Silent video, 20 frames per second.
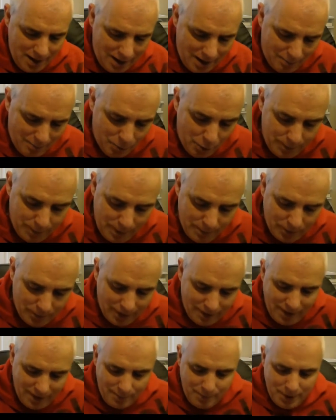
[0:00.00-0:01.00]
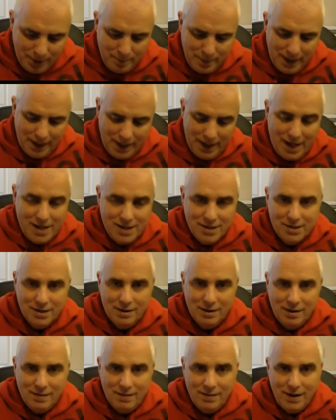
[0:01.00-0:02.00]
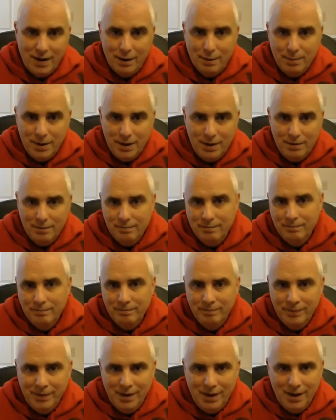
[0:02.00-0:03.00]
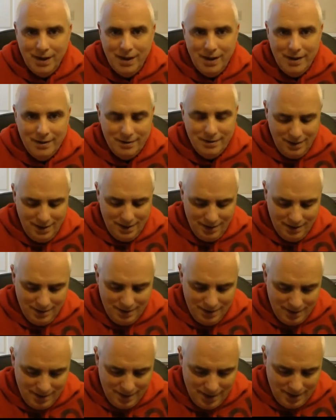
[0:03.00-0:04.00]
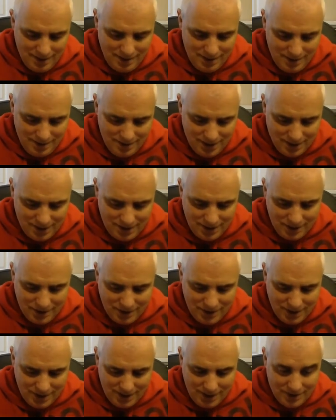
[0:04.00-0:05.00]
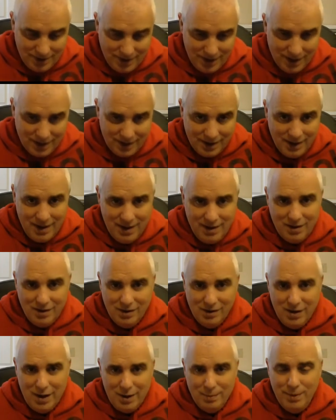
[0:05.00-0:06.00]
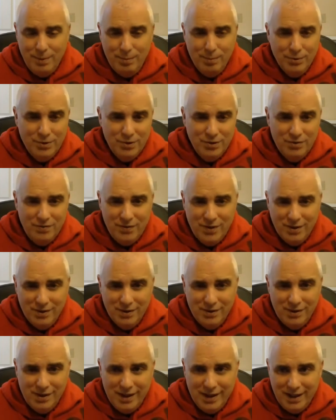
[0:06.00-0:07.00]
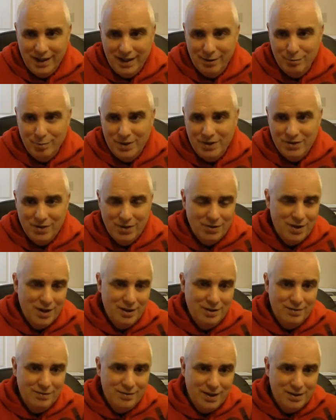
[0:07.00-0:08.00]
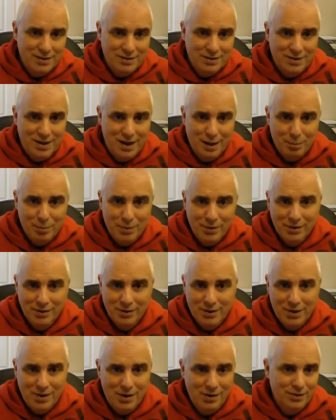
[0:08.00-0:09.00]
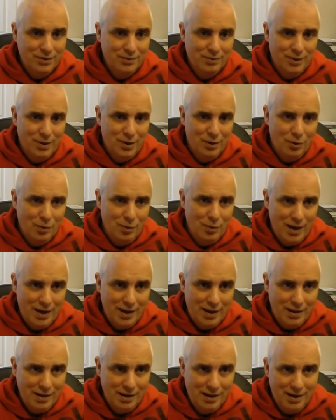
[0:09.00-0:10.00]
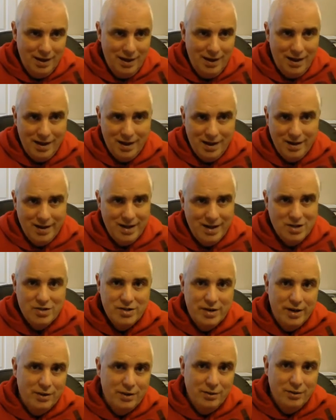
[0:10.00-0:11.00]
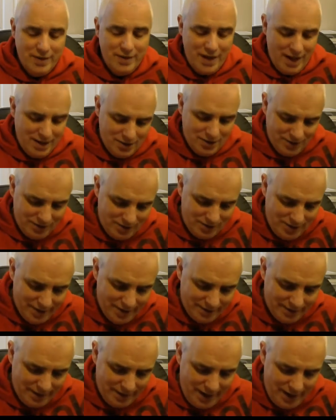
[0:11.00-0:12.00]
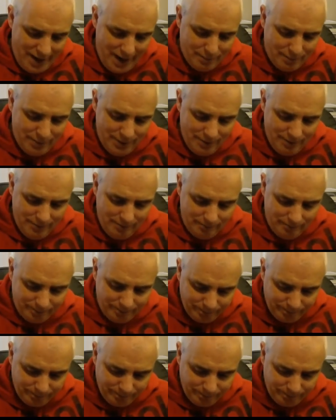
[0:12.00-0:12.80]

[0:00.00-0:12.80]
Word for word: uh, more people give up on medication and therapy uh, just a statistic. You know, a lot of people just feel like it would be so nice if I could just take a pill and all this would go away and in general that just doesn't happen